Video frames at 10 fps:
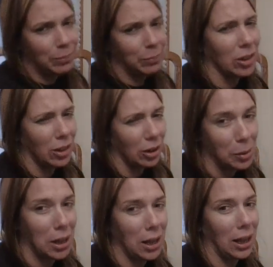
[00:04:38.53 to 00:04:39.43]
It's a little
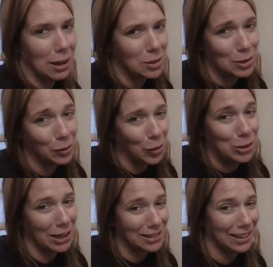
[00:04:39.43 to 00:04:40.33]
bit late. Mrs.
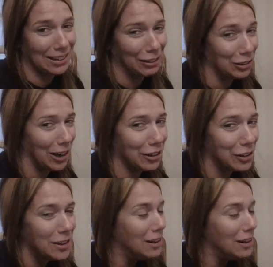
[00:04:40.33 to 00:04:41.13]
Wojcik's getting a little tired.